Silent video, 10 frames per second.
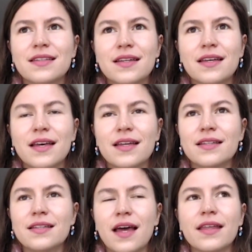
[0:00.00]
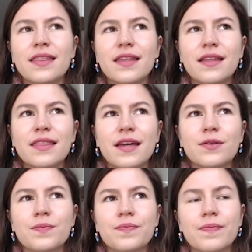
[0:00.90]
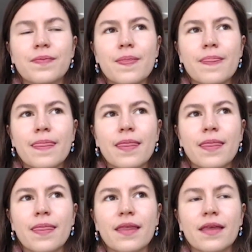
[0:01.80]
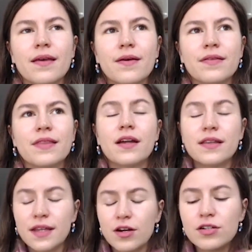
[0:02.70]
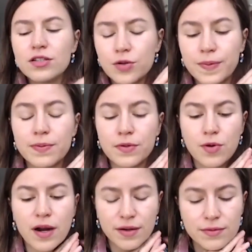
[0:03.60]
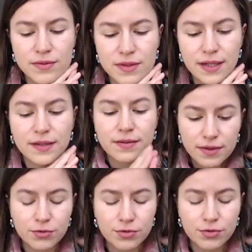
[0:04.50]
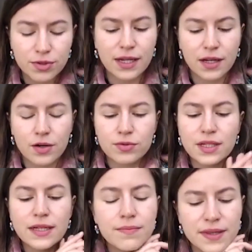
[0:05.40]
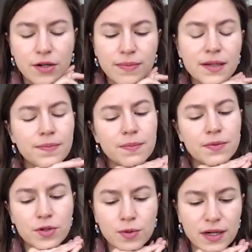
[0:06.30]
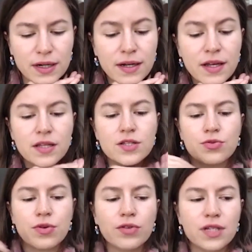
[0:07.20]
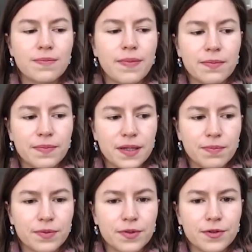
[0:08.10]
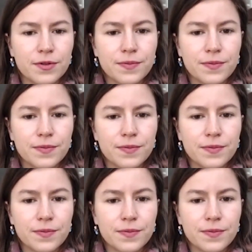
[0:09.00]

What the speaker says: And I think that there are also people who are like really lonely, but there are many people who are surrounded by people